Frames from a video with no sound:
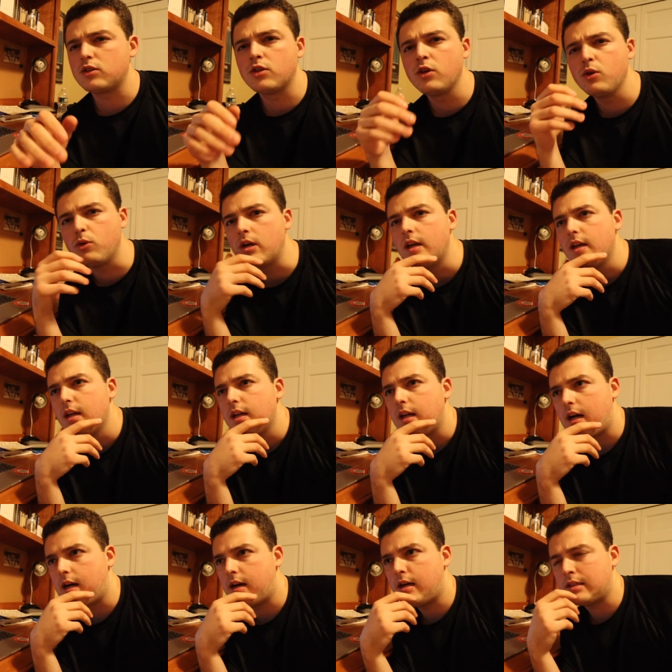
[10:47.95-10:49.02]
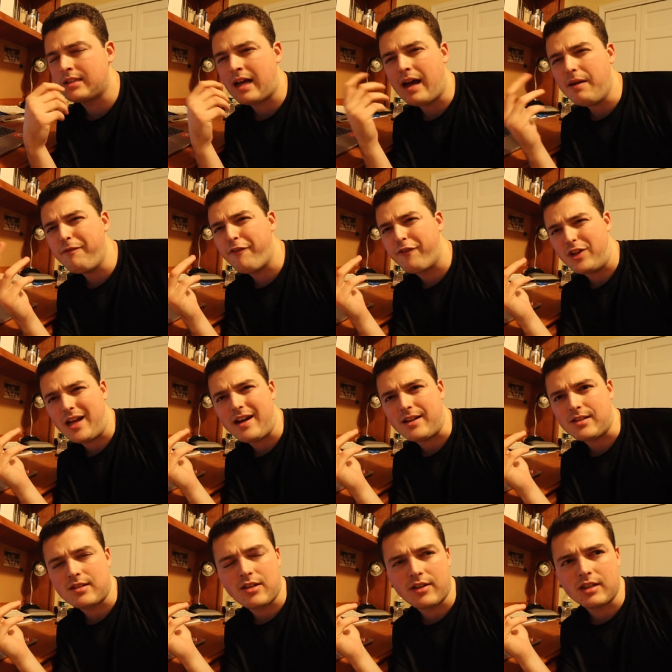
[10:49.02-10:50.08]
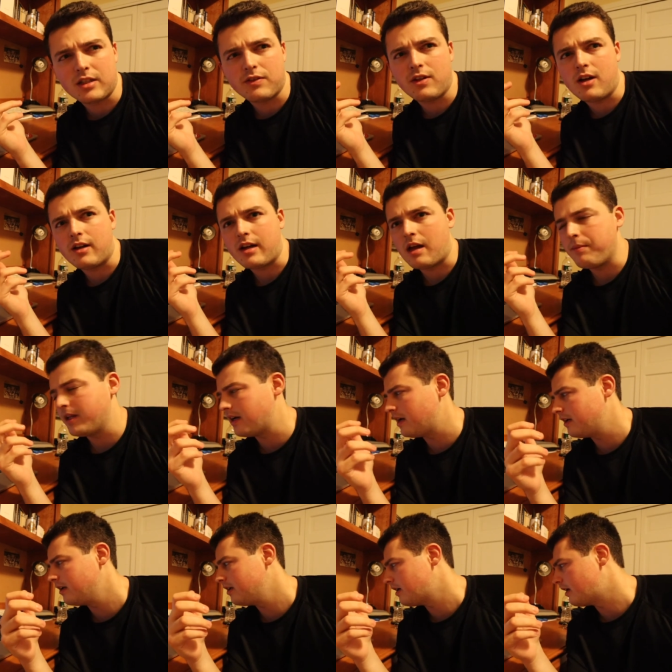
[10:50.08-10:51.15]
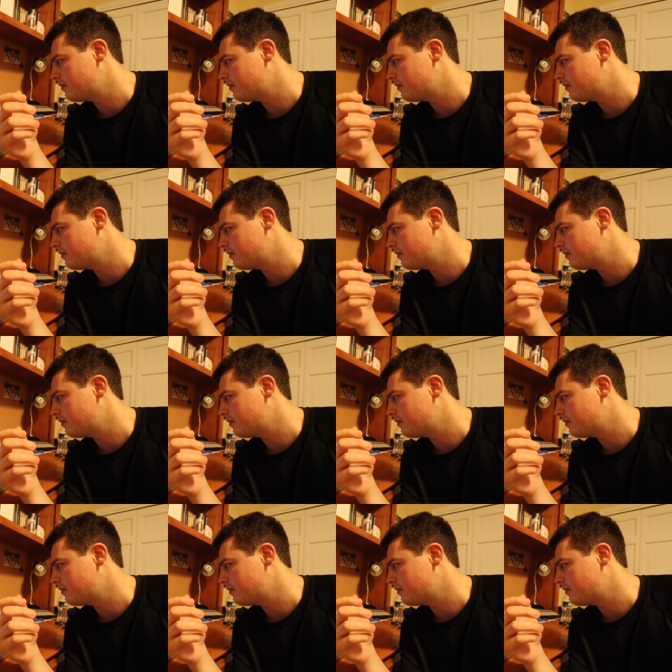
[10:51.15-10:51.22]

Two, time flies during this vlog. I mean, I